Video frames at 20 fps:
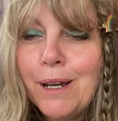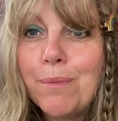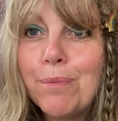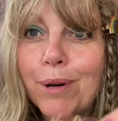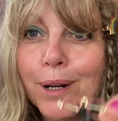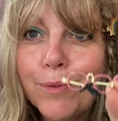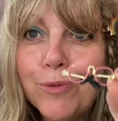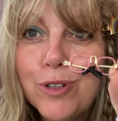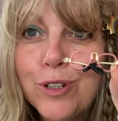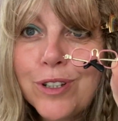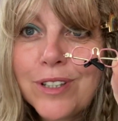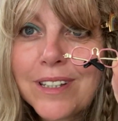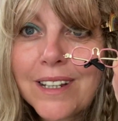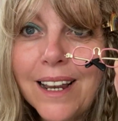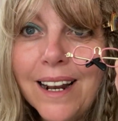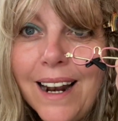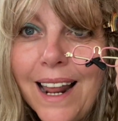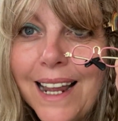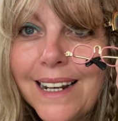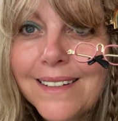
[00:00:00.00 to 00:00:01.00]
but I'm just
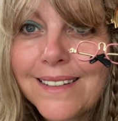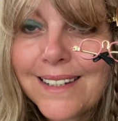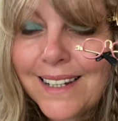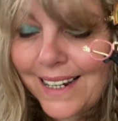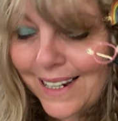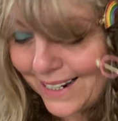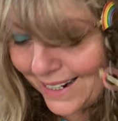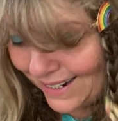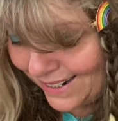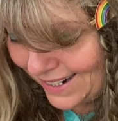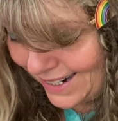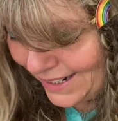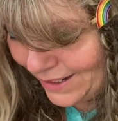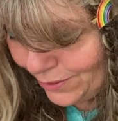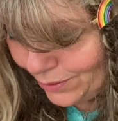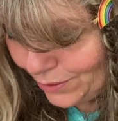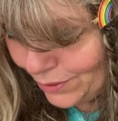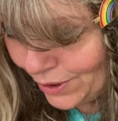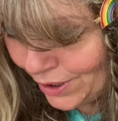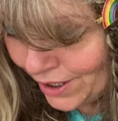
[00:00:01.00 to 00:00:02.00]
collecting
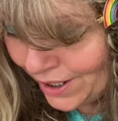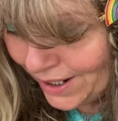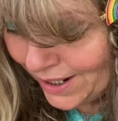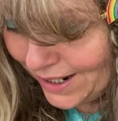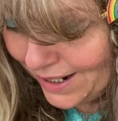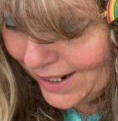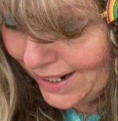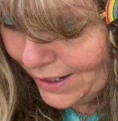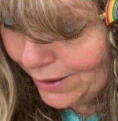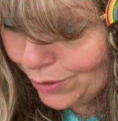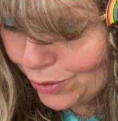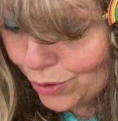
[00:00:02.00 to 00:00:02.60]
little